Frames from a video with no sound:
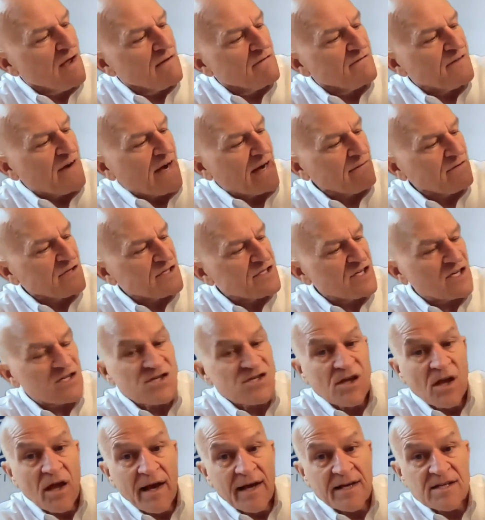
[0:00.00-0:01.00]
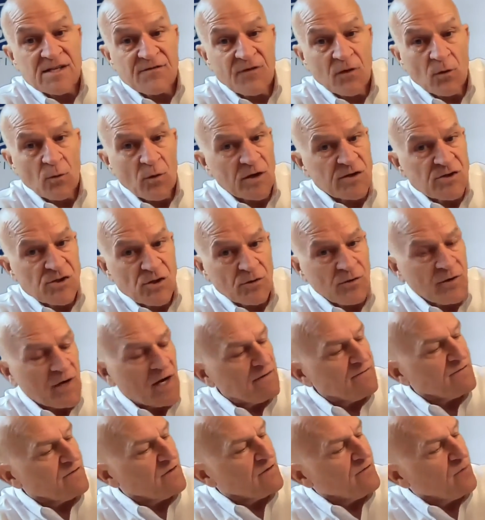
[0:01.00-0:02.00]
Five or six lines for what you're
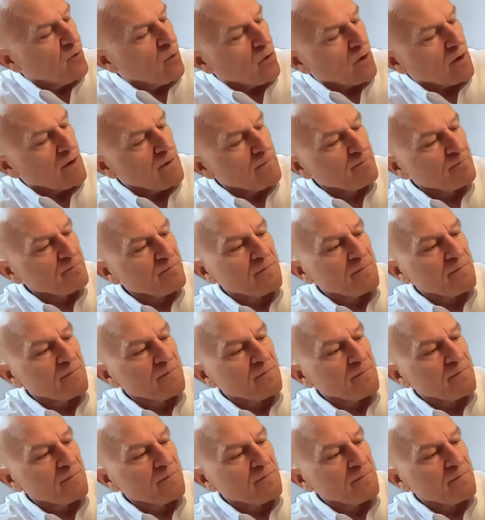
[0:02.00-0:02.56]
grateful for.